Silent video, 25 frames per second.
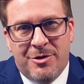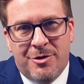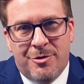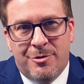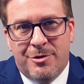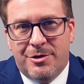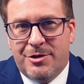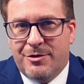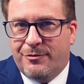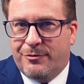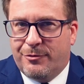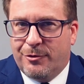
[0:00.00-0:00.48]

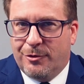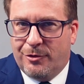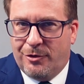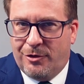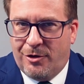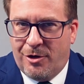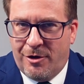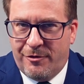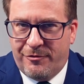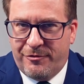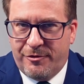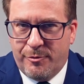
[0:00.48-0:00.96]
use for
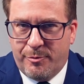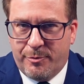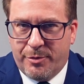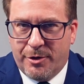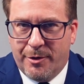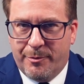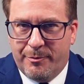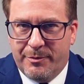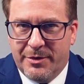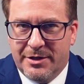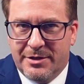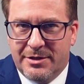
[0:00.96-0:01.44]
lawful
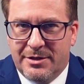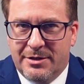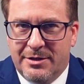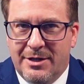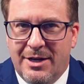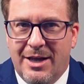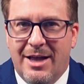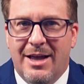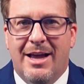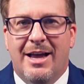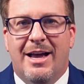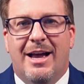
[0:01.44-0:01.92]
purpose."
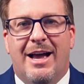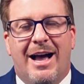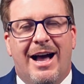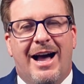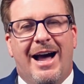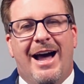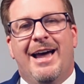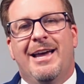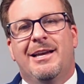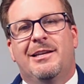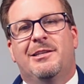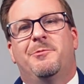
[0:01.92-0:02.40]

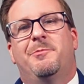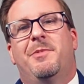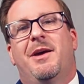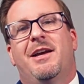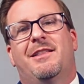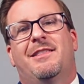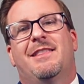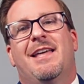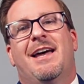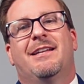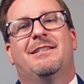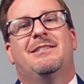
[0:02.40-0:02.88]
I
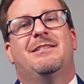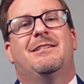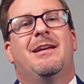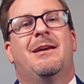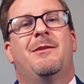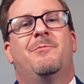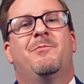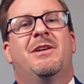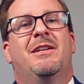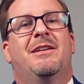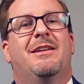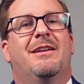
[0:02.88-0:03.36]
expect that
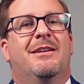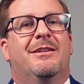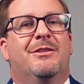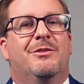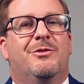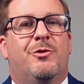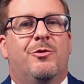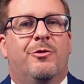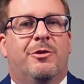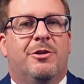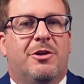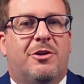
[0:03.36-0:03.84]
statement is
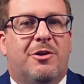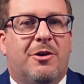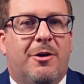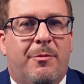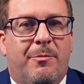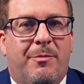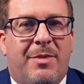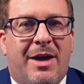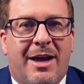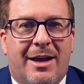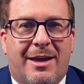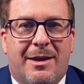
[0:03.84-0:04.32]
going to
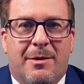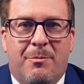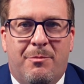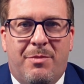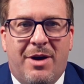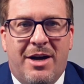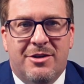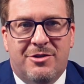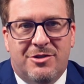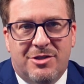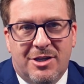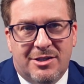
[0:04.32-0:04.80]
come back and
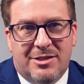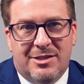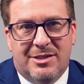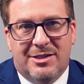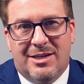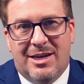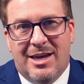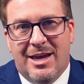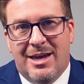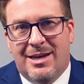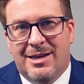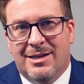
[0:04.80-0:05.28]
bite
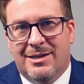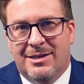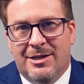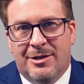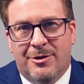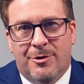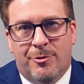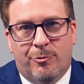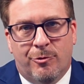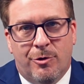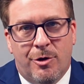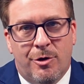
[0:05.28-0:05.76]
Justice Kagan
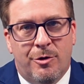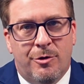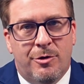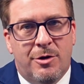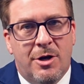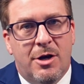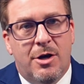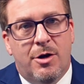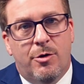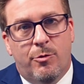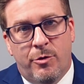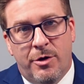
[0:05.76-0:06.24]
down the road
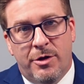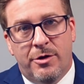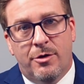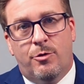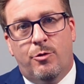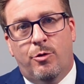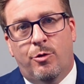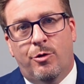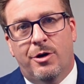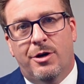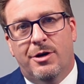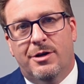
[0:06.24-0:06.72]
when the
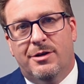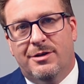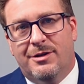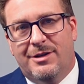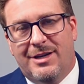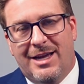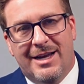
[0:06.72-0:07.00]
court,